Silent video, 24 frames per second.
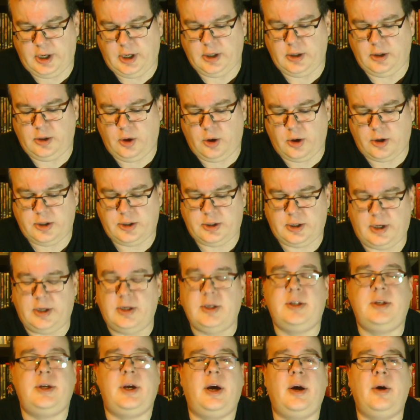It looks
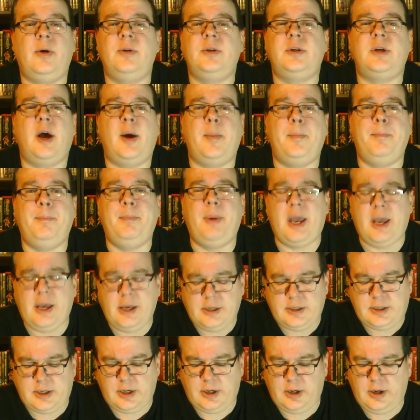and sounds
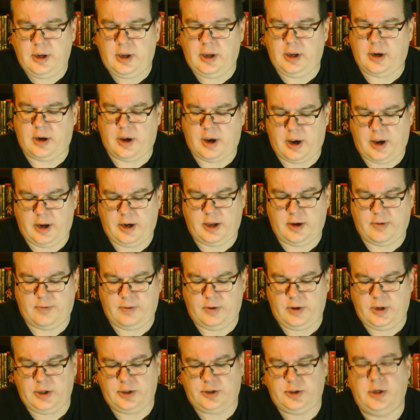amazing in high
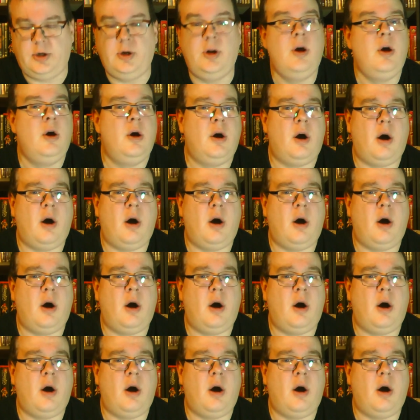definition.